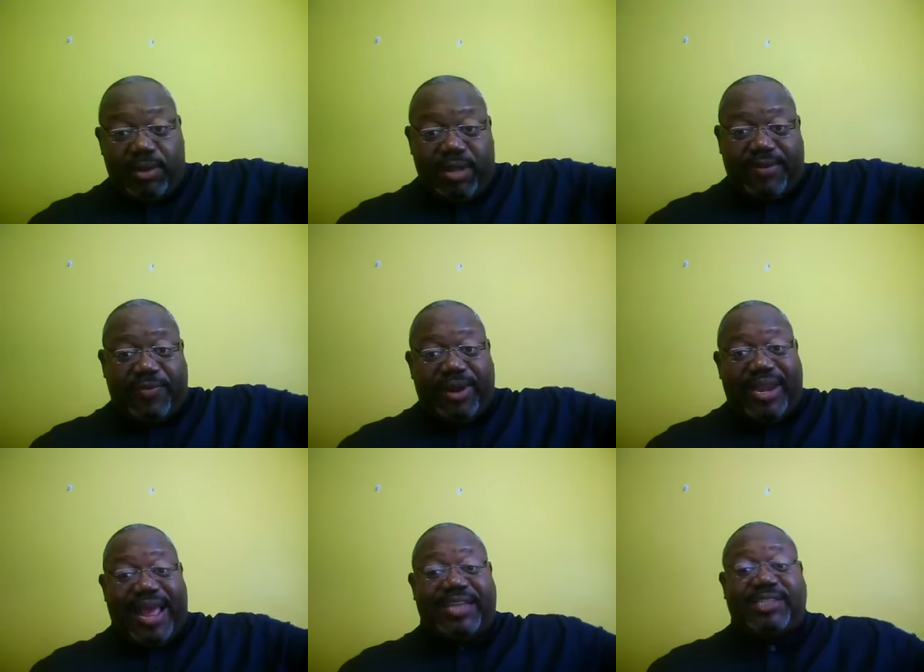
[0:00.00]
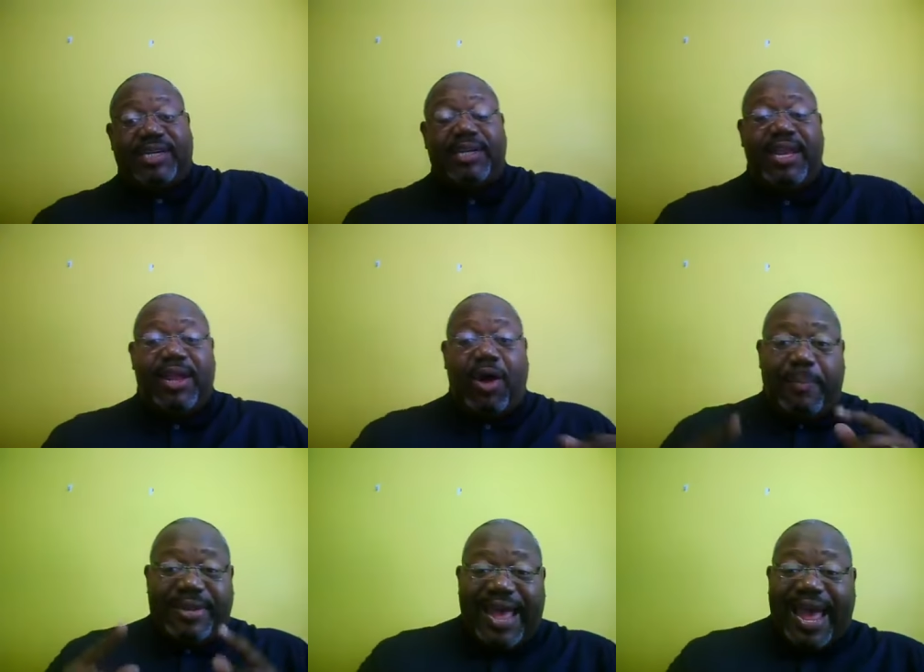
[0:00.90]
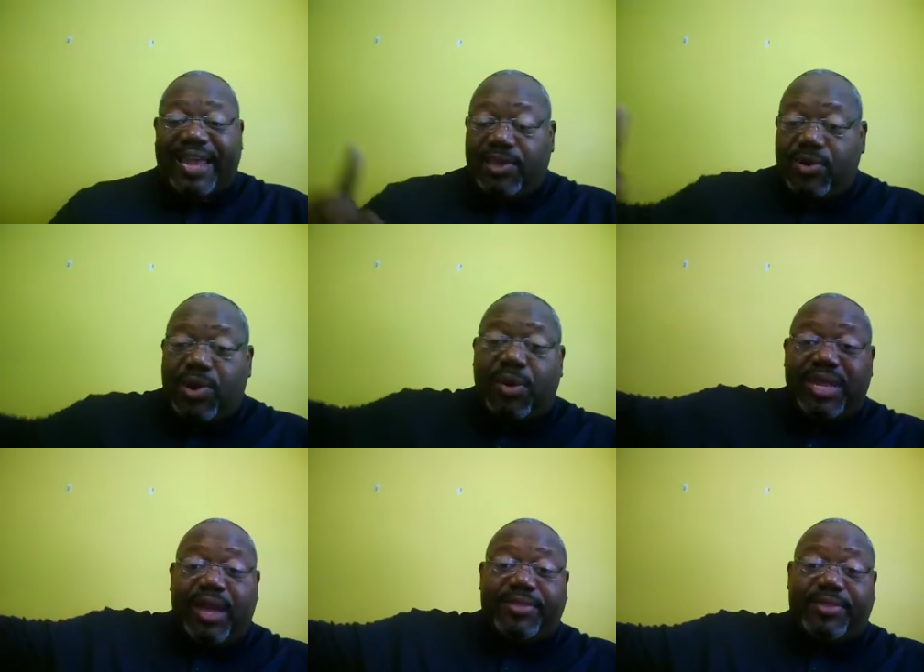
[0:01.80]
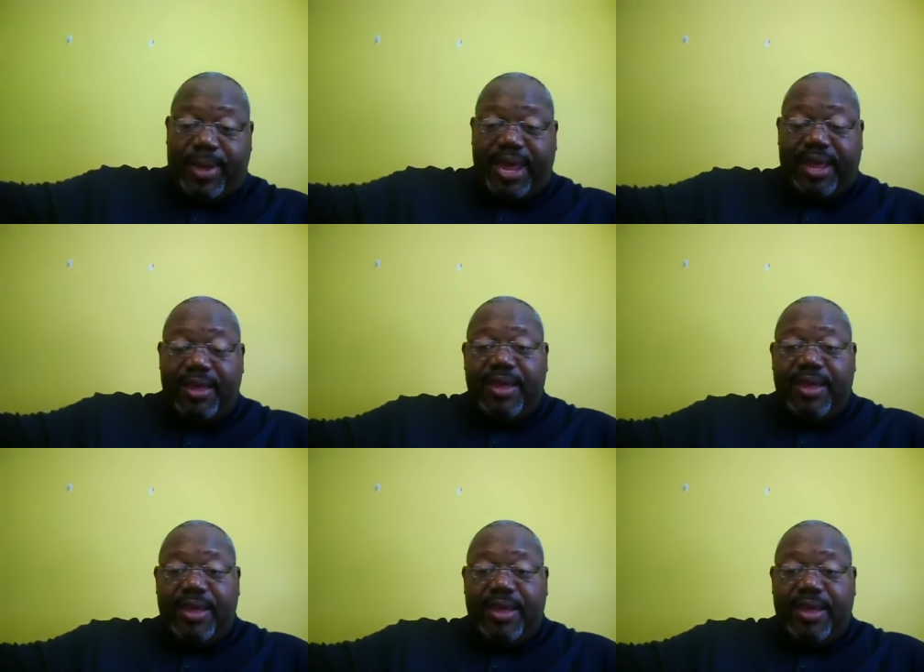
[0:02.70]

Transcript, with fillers: look for Elijah. And Obadiah, you go the other way.